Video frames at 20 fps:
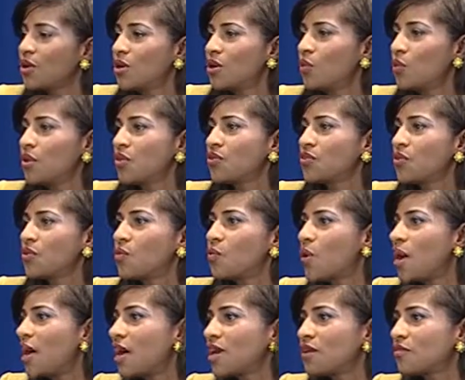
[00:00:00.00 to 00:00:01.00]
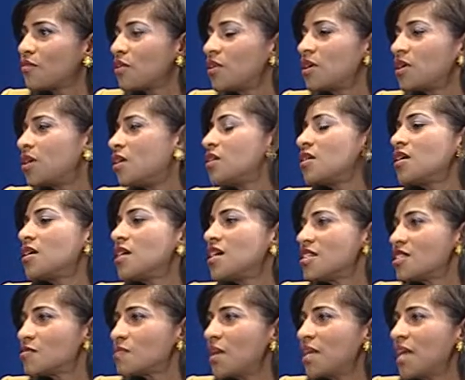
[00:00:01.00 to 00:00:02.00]
with your wife or your
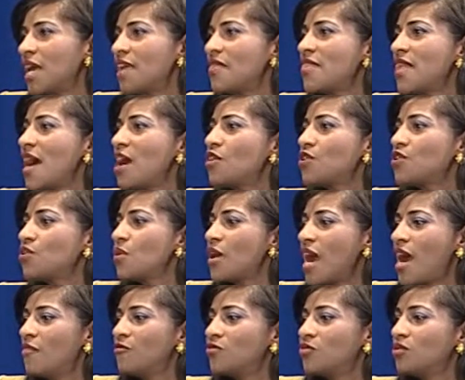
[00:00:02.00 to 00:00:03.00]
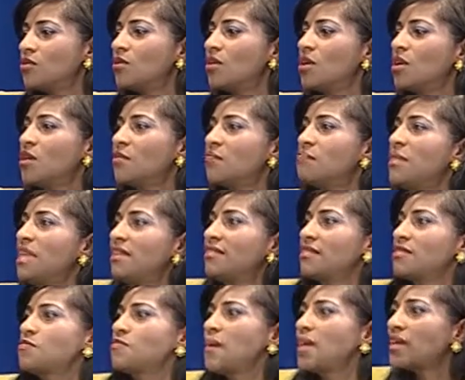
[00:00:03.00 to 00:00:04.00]
husband, and now you have to meet
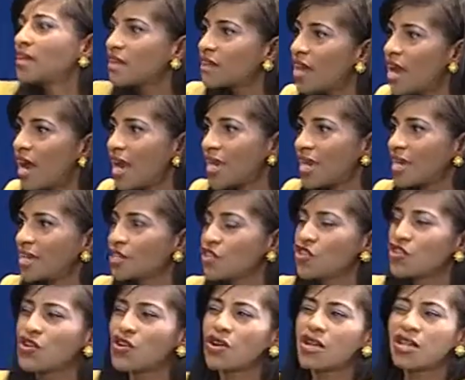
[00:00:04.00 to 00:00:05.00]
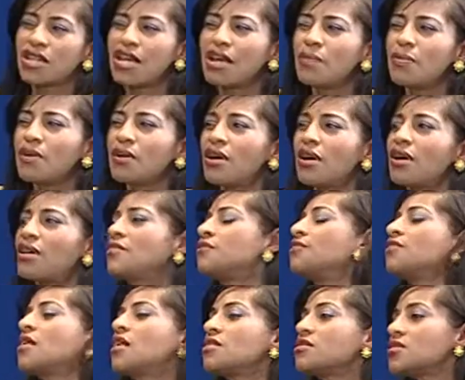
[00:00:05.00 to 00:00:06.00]
this big client, your level
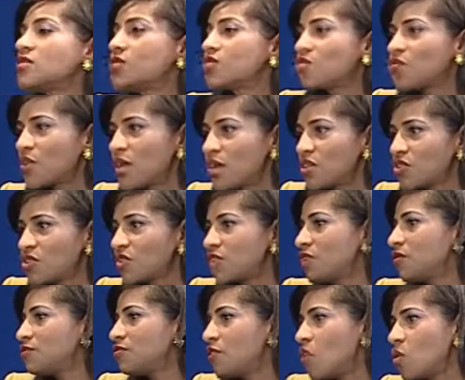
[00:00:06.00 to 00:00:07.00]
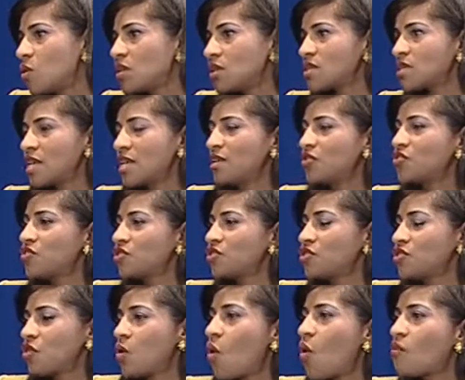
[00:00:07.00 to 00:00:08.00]
of concentration and focus and
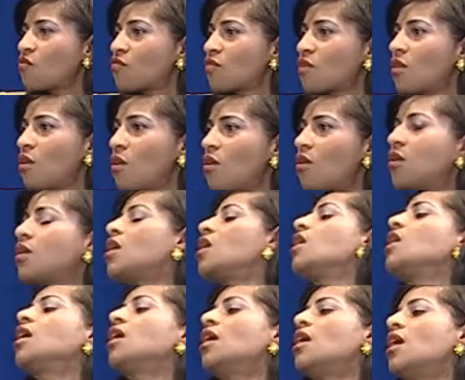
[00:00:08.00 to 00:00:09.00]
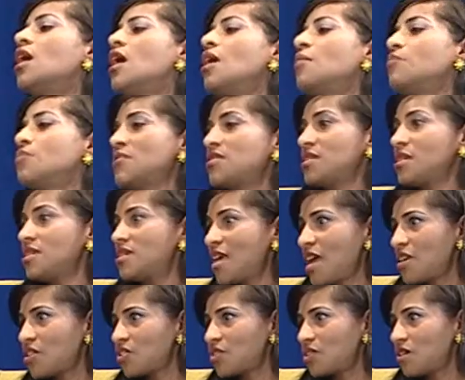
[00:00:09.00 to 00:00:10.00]
just your overall
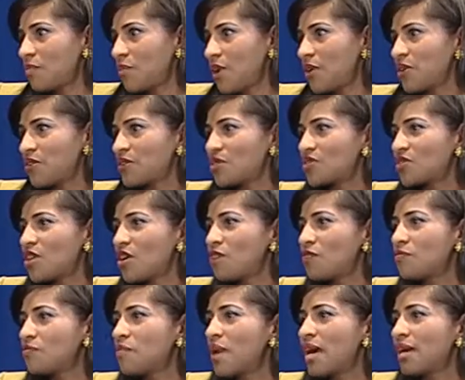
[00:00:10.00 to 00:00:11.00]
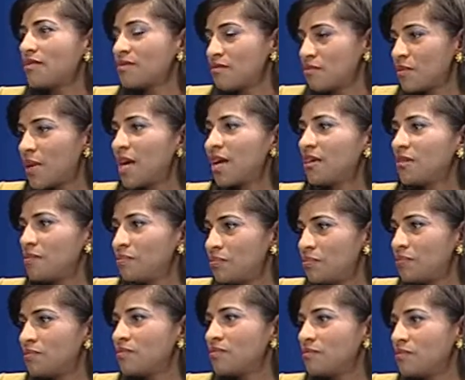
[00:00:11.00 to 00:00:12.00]
presentation about yourself
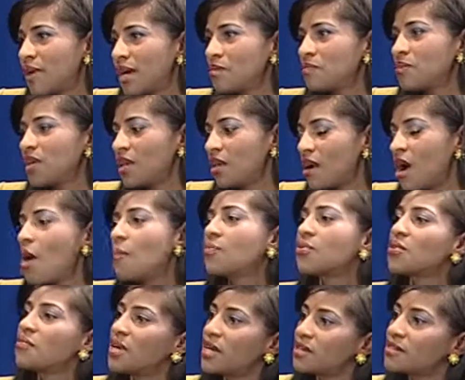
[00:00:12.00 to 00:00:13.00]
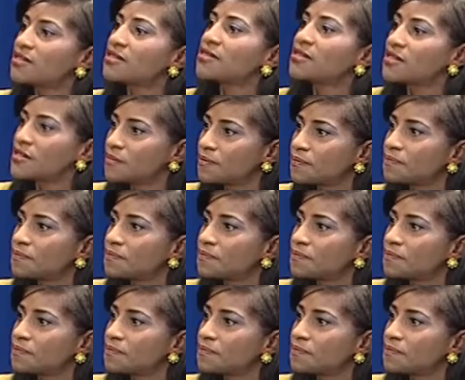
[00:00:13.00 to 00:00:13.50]
might be compromised.